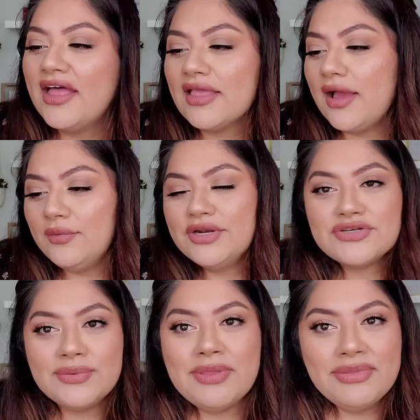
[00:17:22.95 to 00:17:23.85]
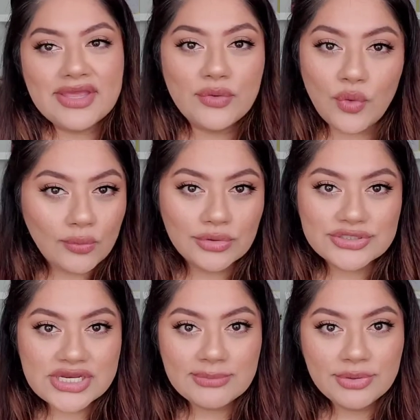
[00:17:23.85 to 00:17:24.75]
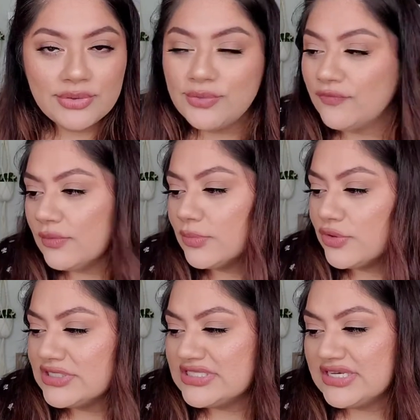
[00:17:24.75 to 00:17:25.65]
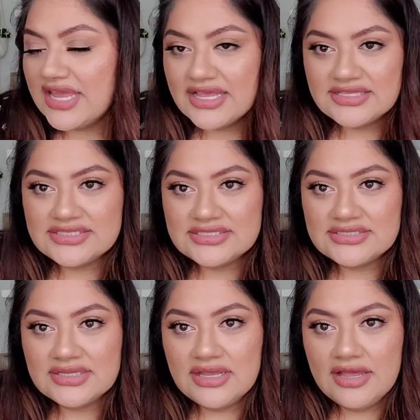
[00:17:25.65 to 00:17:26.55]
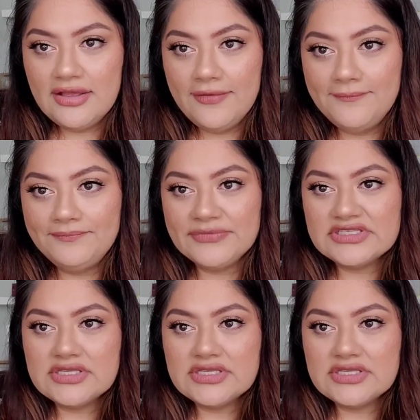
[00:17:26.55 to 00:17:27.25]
like I want to try maybe like a normal shampoo from Kristin Ess Um,